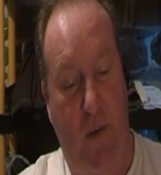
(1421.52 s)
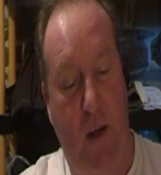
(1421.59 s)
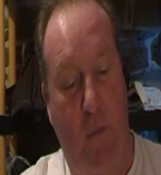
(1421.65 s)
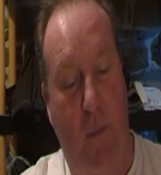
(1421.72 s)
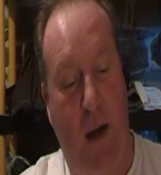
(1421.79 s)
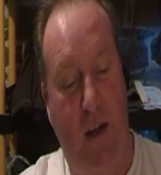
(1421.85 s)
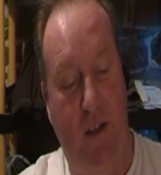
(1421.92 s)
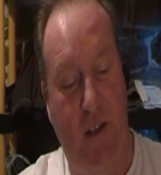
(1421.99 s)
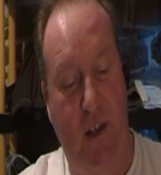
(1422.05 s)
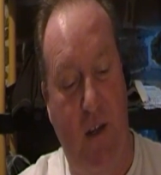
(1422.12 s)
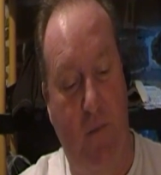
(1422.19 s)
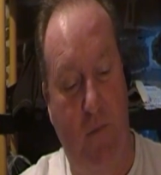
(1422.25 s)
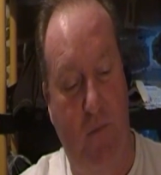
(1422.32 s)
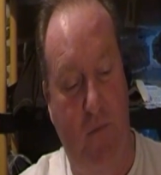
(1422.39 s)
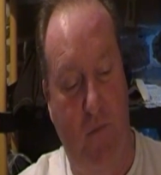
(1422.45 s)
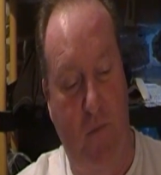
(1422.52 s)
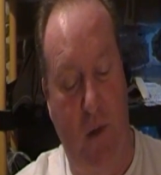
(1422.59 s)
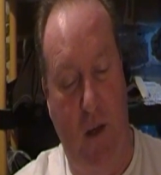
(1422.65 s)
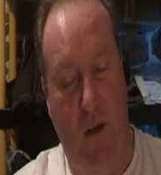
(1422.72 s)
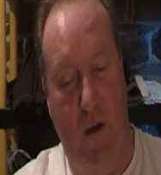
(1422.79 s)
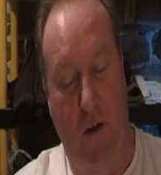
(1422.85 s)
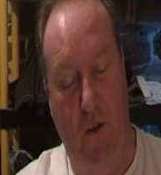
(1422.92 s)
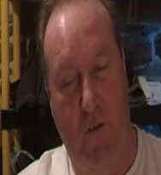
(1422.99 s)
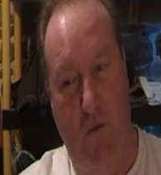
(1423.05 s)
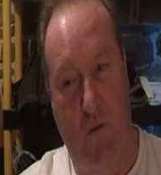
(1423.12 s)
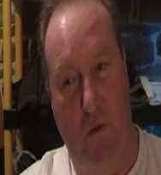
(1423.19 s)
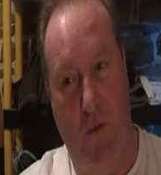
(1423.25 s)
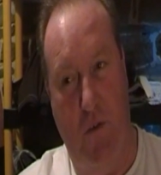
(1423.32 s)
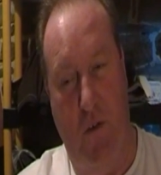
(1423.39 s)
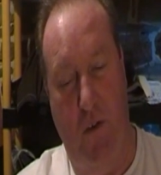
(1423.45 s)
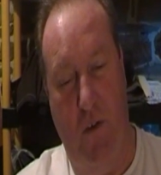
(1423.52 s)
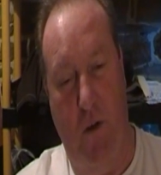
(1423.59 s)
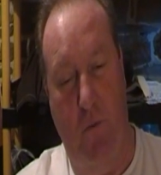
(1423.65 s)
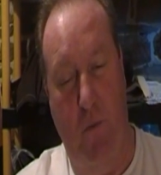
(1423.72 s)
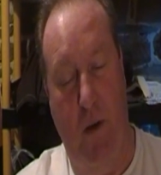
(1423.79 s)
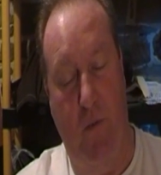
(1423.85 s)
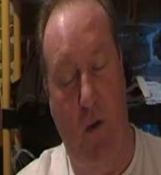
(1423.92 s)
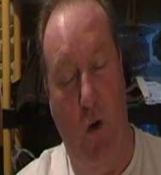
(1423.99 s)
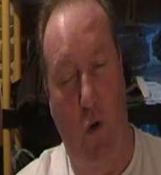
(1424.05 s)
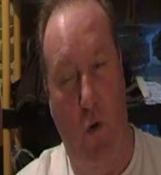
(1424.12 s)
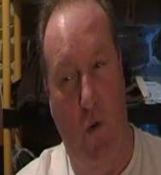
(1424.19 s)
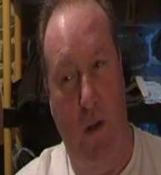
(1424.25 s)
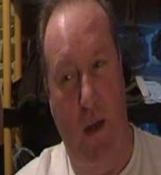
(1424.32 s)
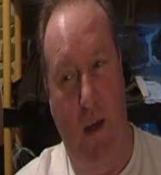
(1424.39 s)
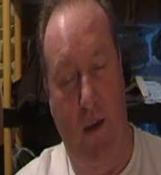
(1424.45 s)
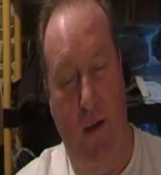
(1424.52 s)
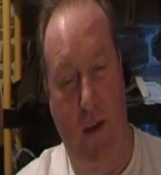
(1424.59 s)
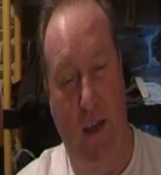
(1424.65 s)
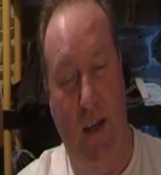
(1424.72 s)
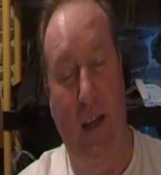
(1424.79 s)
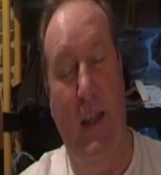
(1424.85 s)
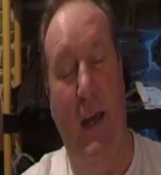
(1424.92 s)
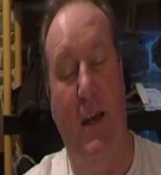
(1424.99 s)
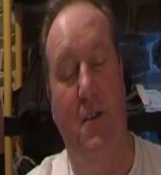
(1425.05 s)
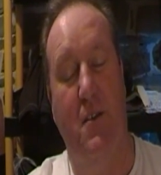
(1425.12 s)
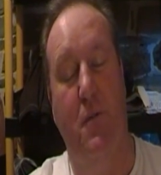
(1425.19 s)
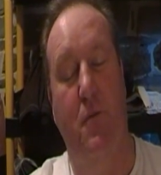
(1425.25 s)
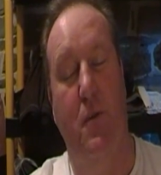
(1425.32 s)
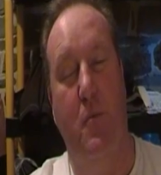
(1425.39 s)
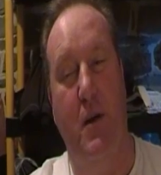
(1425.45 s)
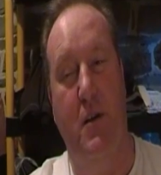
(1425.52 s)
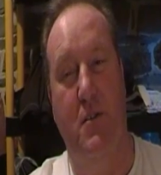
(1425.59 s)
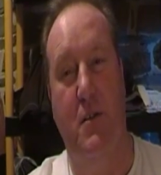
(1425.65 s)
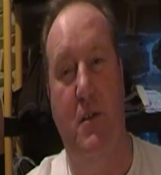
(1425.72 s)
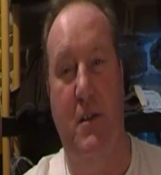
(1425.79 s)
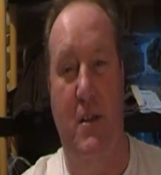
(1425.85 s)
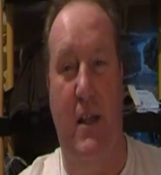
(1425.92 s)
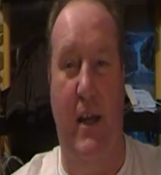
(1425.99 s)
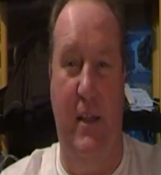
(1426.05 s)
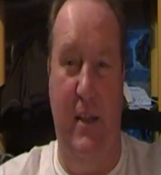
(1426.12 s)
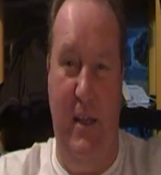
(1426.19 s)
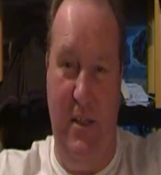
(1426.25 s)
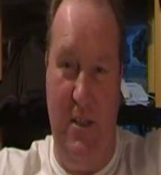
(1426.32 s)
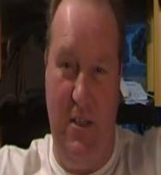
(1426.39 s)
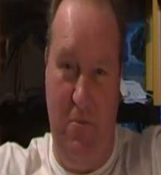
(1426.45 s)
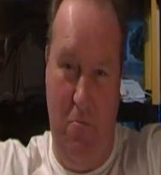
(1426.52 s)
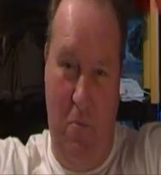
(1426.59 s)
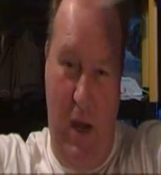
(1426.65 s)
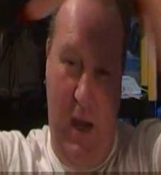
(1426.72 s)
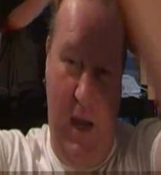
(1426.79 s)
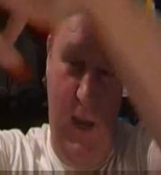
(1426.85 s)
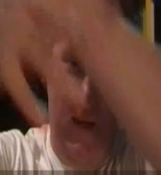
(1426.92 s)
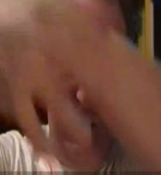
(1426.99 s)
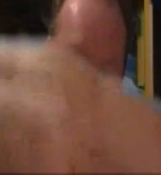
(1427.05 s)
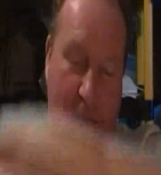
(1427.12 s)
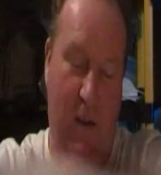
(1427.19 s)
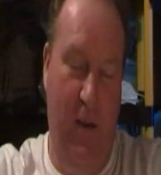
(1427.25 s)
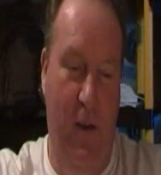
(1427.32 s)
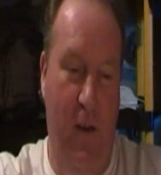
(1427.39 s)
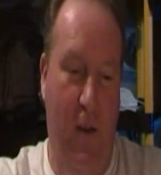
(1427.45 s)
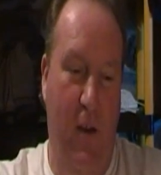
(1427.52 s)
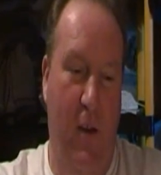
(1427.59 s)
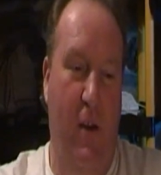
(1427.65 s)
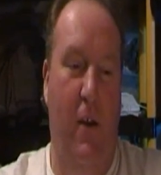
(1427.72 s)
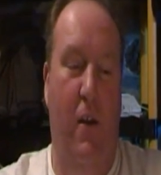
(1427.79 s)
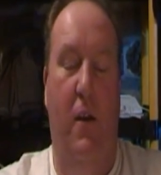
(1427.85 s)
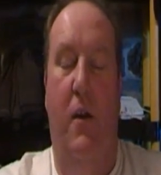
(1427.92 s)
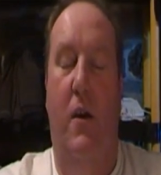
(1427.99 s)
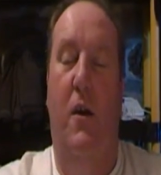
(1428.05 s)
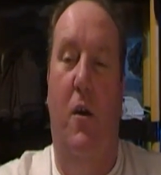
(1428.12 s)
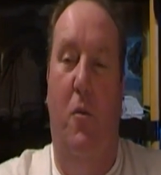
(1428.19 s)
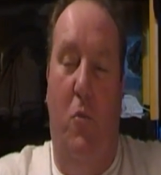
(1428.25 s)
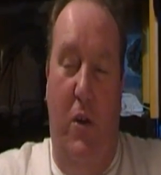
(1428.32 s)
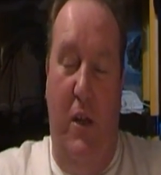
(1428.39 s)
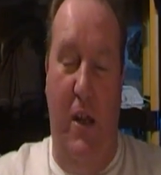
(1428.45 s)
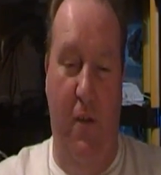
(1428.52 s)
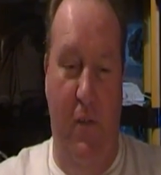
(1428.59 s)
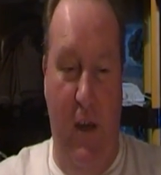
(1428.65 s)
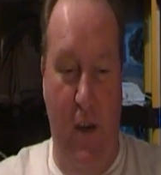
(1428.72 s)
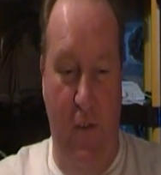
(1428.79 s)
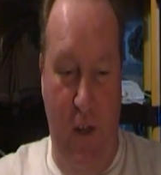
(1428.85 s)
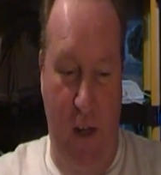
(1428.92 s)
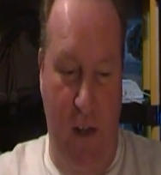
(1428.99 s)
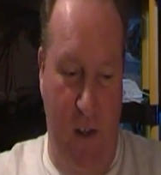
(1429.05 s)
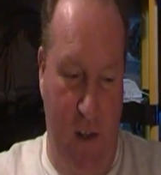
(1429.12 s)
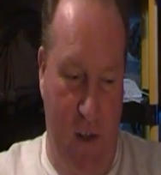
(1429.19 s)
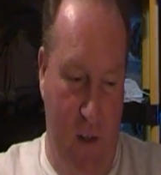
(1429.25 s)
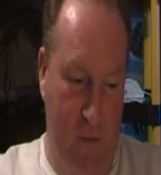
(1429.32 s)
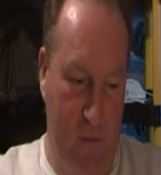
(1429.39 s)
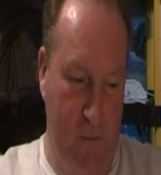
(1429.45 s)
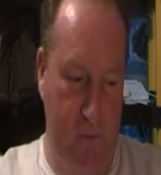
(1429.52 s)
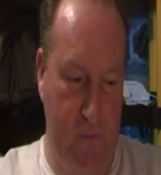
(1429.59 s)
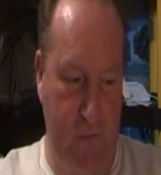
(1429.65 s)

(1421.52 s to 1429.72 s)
It's very patchy, because Russ is a bit of a hoarder. He collects information. He's like, this, mine, but he never gives anything.